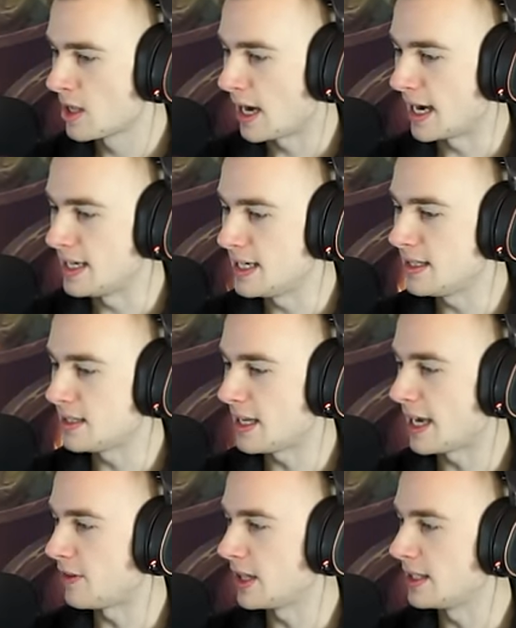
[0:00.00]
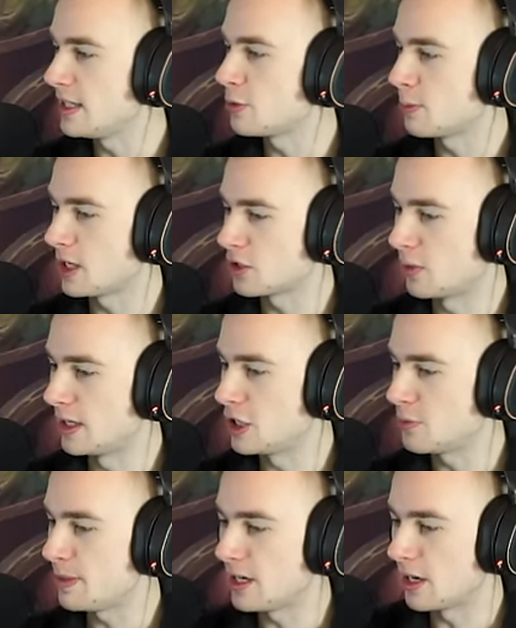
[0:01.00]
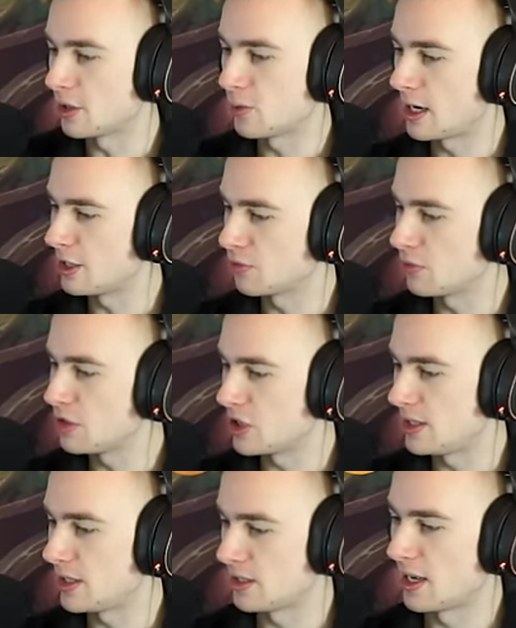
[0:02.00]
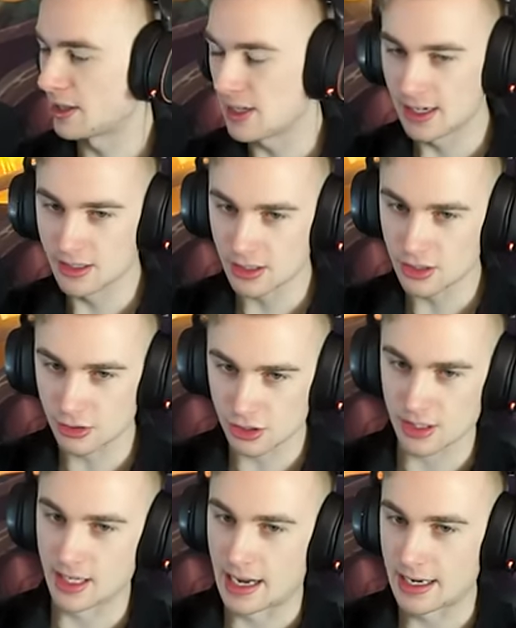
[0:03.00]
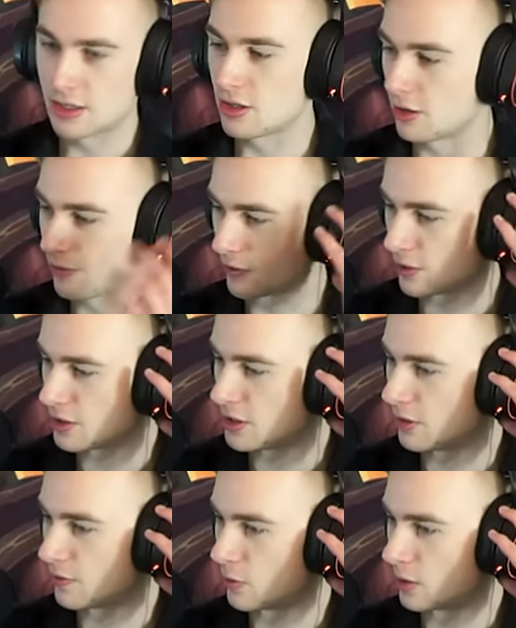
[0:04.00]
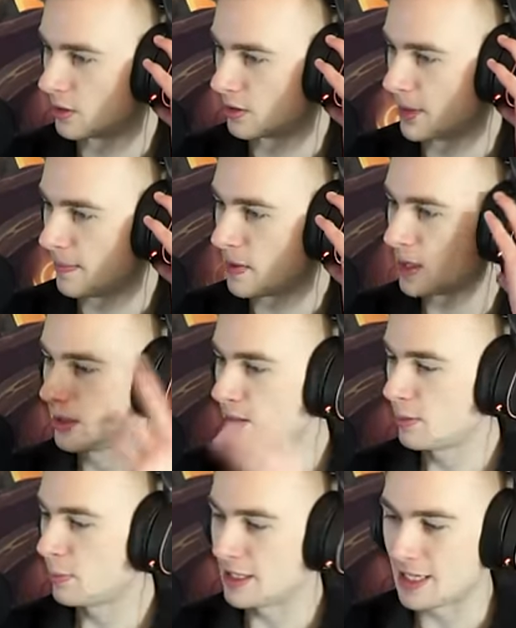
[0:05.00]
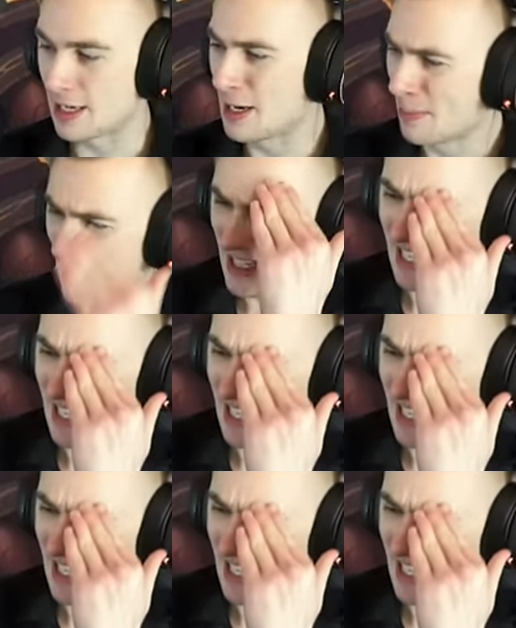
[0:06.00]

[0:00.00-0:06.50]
I need this to have at least plus one HP, otherwise regen does nothing because it still just dies to the first deal four, right? Please hit, please